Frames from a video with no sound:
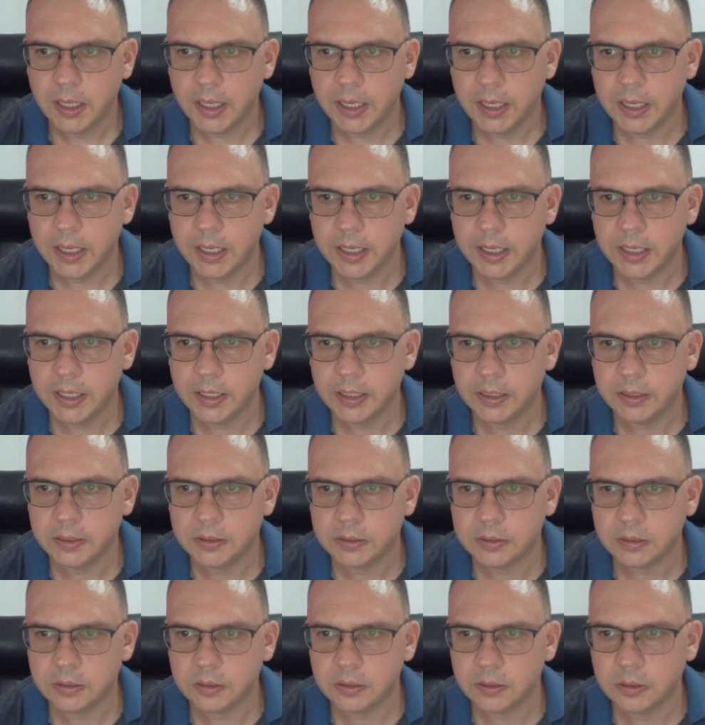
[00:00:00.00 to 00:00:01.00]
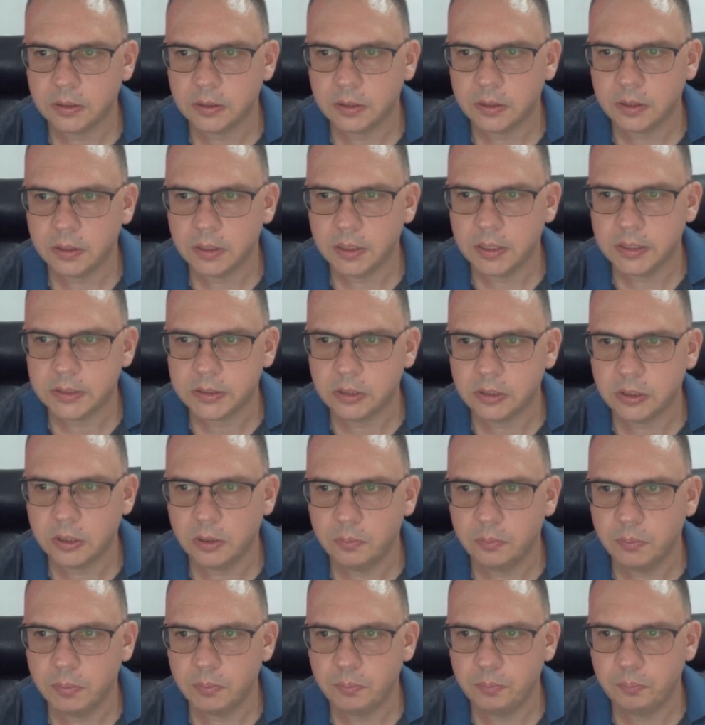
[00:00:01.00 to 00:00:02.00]
and it's going
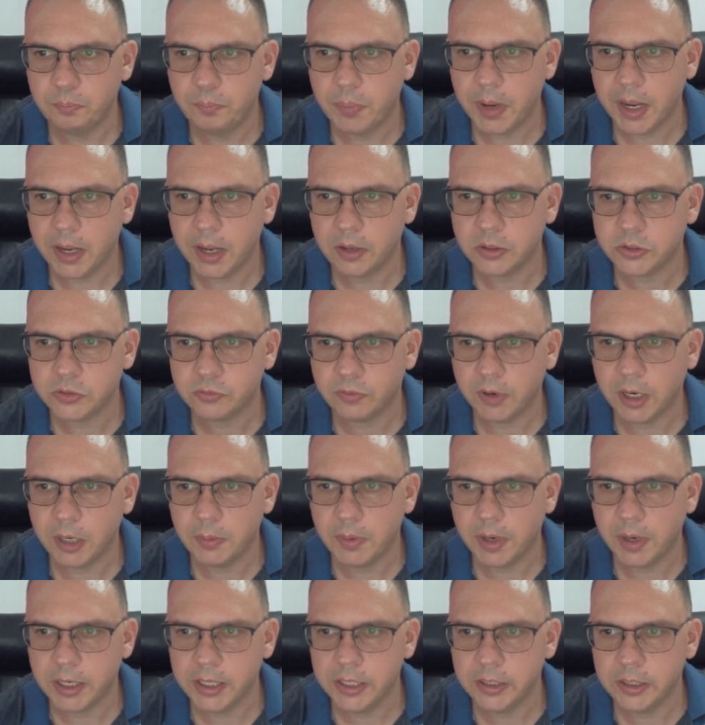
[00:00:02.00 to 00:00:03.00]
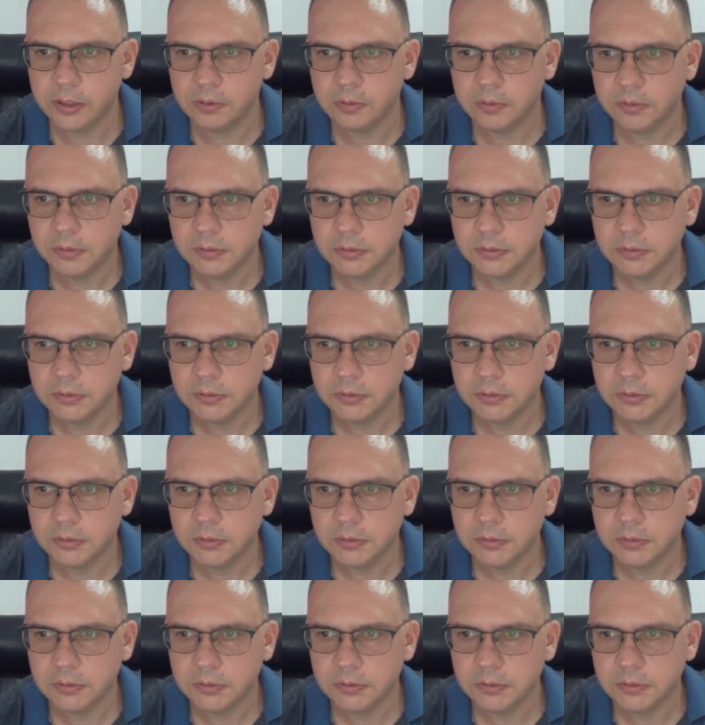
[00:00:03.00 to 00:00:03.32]
to bounce right about here.